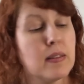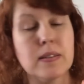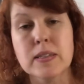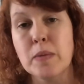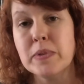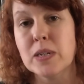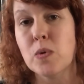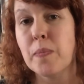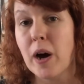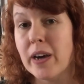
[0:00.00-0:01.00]
somebody will
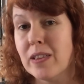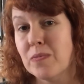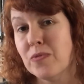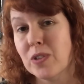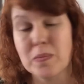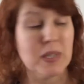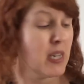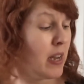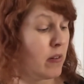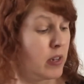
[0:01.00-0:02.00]
buy them for the
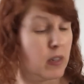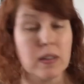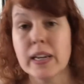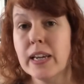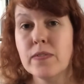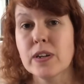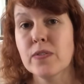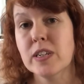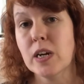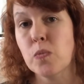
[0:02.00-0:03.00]
material, even if
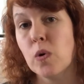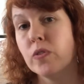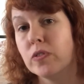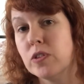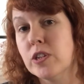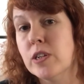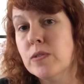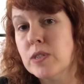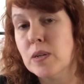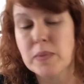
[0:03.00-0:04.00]
they don't want to
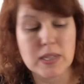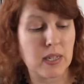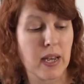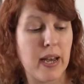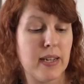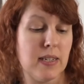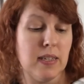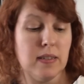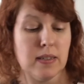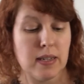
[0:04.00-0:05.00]
use them as the
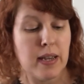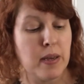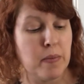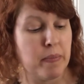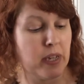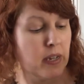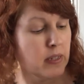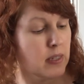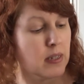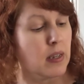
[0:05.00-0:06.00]
curtains,
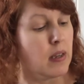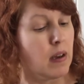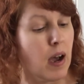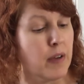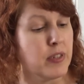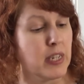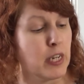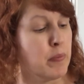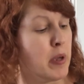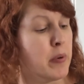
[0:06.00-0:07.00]
because I've seen people